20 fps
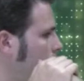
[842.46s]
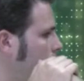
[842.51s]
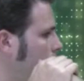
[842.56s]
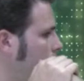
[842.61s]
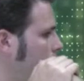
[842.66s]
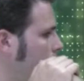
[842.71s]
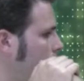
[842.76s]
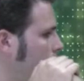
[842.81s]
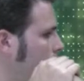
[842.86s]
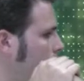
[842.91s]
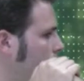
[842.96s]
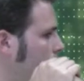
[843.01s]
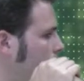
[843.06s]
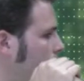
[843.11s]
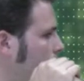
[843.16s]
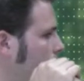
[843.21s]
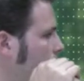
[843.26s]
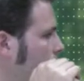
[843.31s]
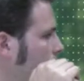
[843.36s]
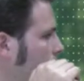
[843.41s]

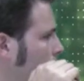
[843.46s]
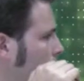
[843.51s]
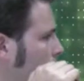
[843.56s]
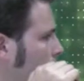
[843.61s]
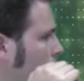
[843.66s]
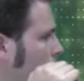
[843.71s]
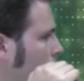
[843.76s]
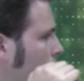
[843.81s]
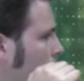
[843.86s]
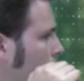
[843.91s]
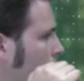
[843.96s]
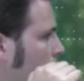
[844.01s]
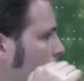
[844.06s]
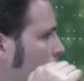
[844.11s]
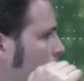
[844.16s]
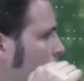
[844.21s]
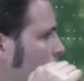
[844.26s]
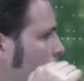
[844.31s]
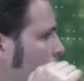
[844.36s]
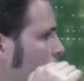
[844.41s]

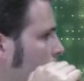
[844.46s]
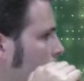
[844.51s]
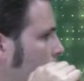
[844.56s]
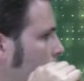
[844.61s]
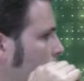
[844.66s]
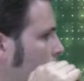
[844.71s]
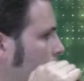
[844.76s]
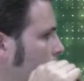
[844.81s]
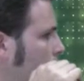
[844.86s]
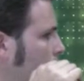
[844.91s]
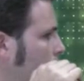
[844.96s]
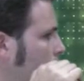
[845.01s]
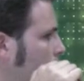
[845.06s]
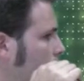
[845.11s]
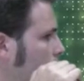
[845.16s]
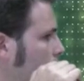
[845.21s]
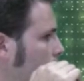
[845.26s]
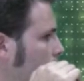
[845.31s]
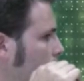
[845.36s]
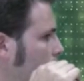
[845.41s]

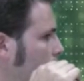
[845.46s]
(silent)